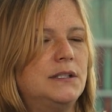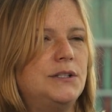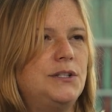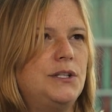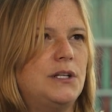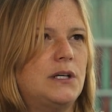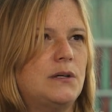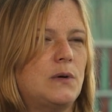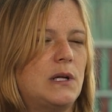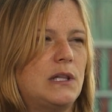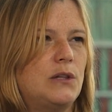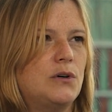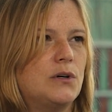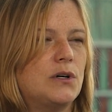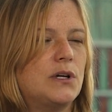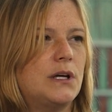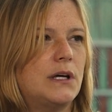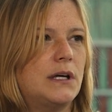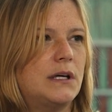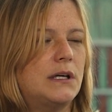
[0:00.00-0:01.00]
I
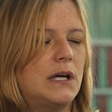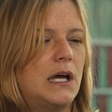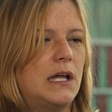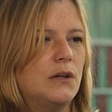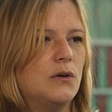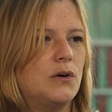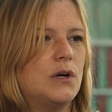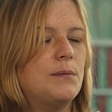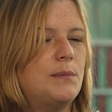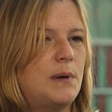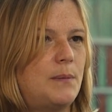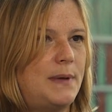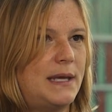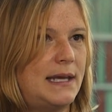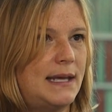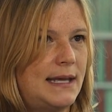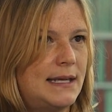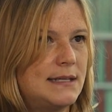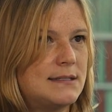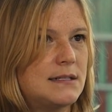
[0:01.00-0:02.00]
look at my
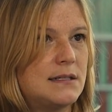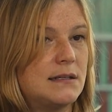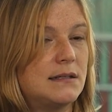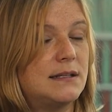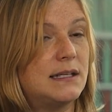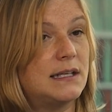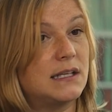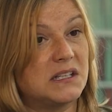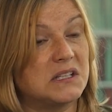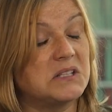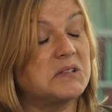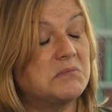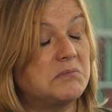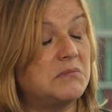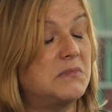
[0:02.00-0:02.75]
peers and think,